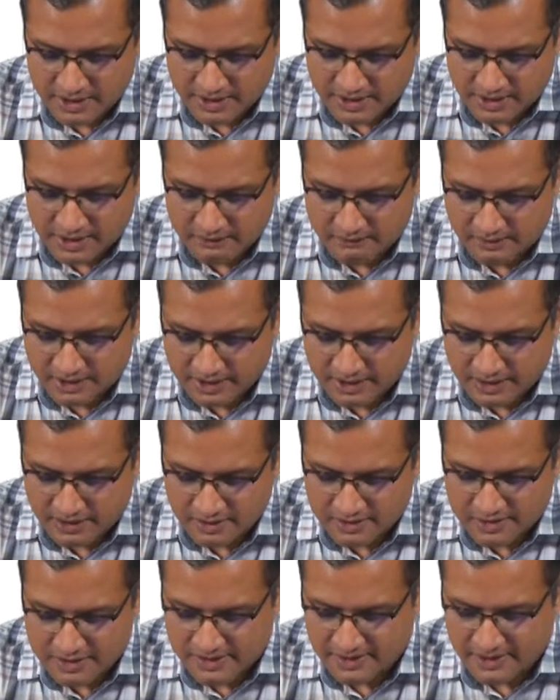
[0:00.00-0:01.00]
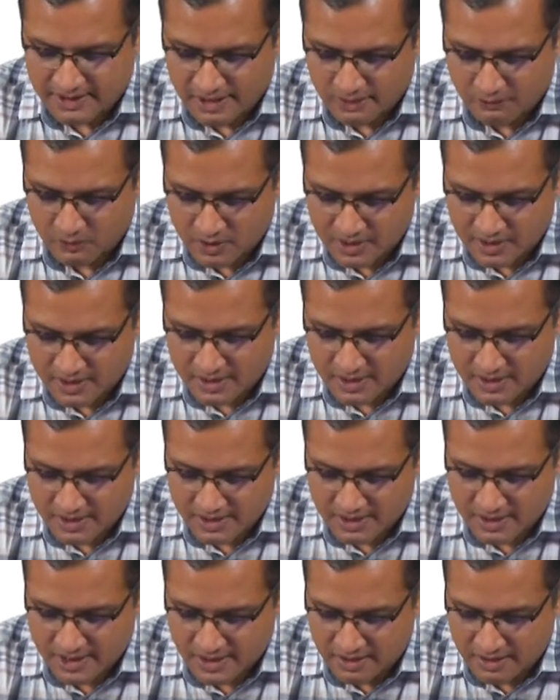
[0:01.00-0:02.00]
relevant energy scale was just
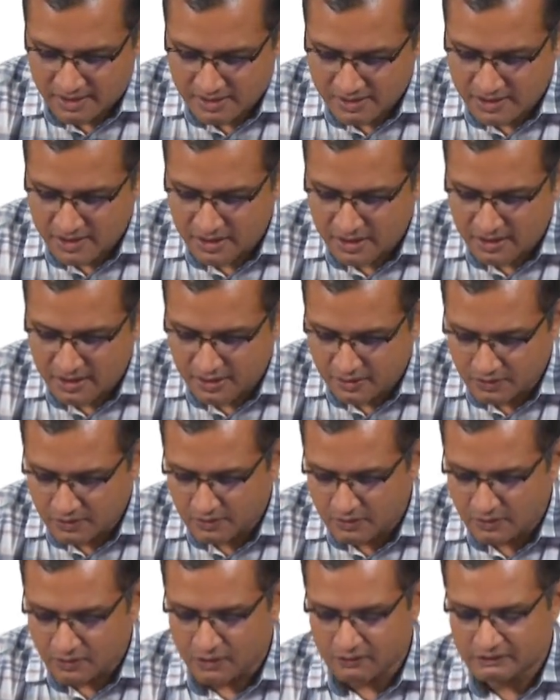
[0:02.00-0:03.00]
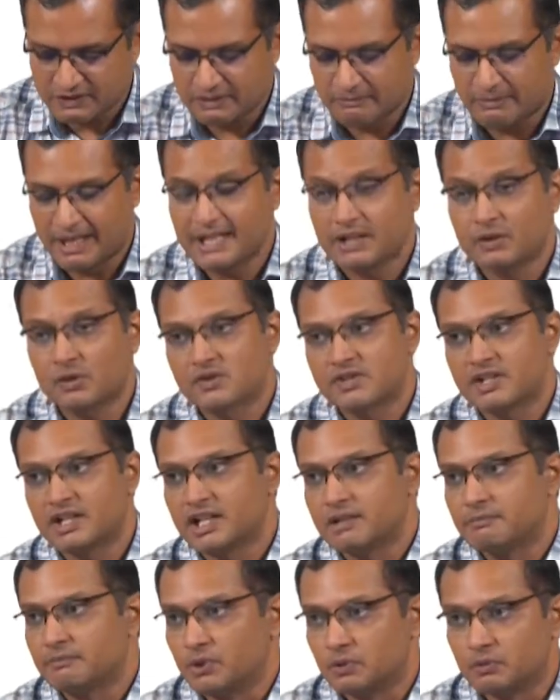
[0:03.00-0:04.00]
the energy of the
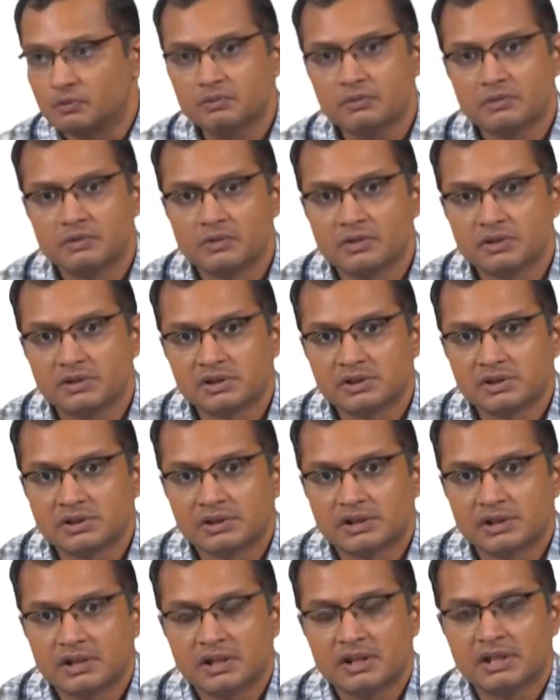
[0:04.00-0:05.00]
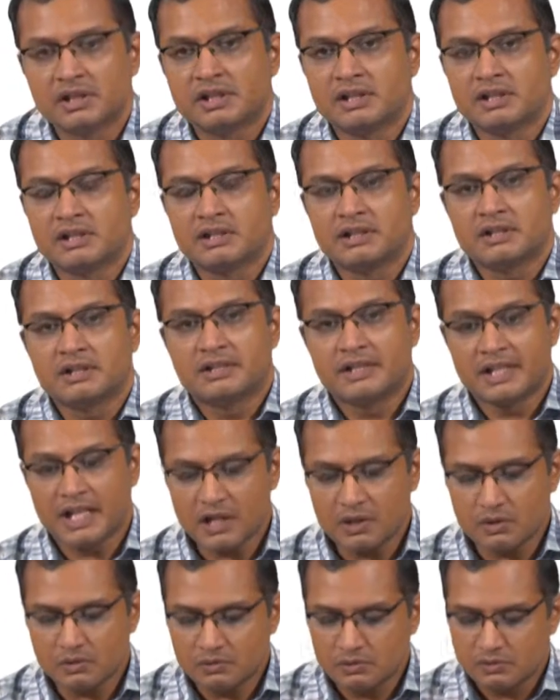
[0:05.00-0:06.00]
microstate mu.
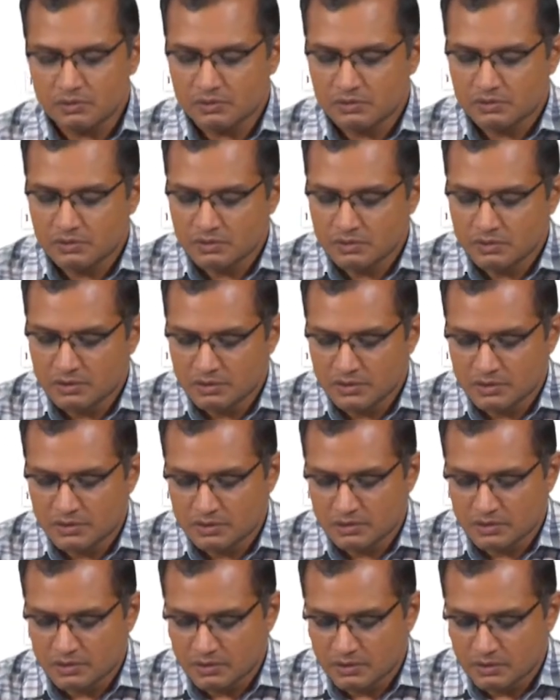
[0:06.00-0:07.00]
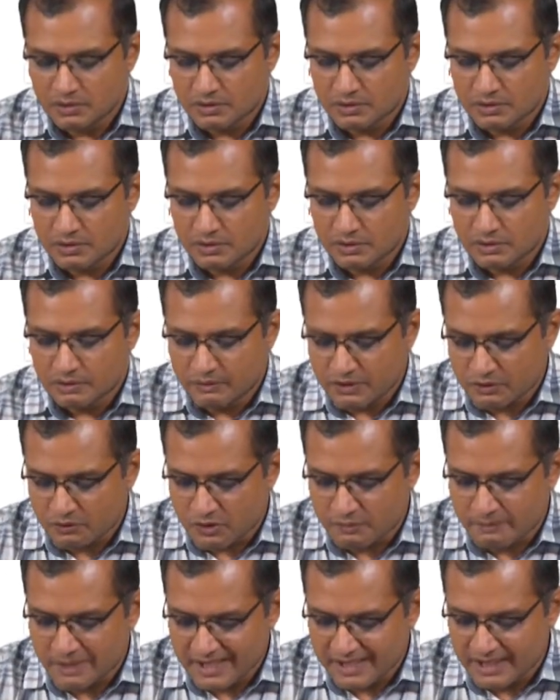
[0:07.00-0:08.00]
Now, which was
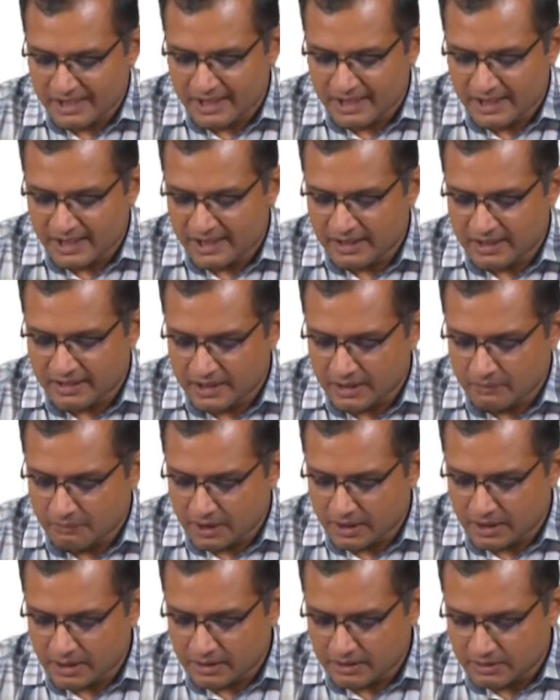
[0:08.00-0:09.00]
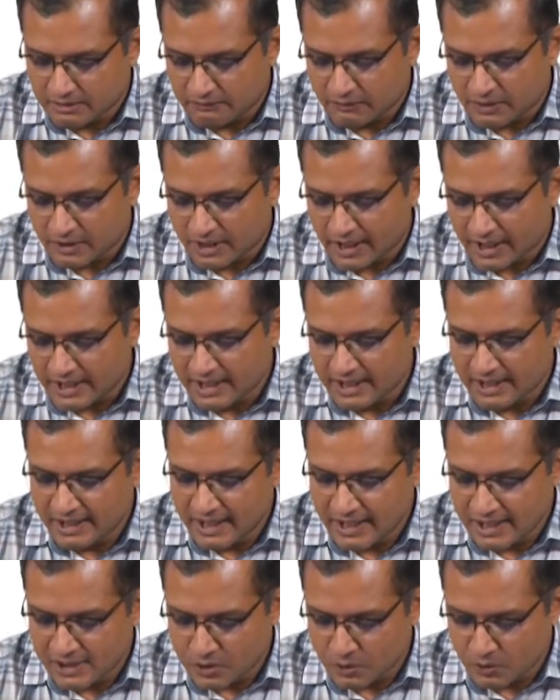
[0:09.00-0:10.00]
basically nothing but for an ideal
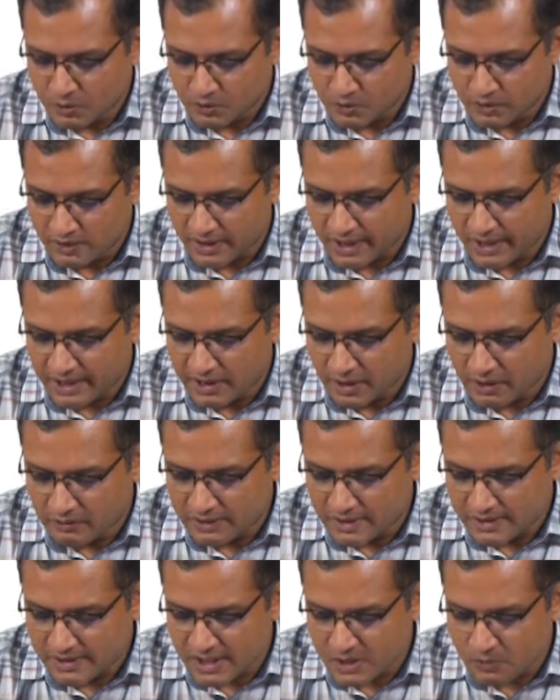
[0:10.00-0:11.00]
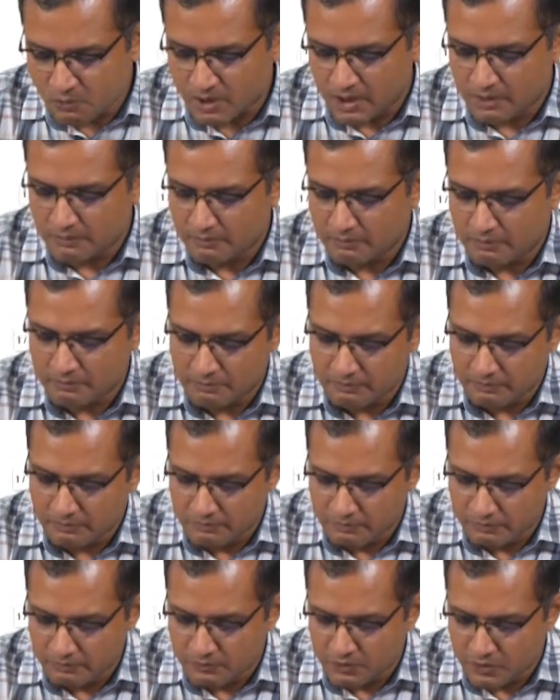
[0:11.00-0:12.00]
gas, you could write down this as 1
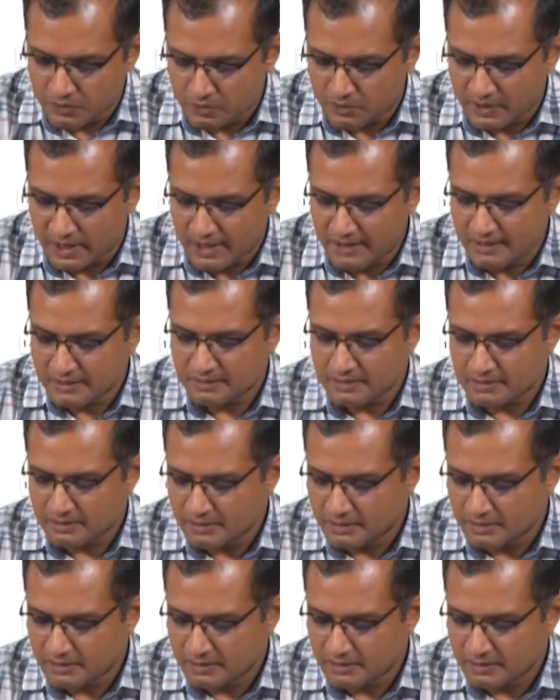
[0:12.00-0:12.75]
to n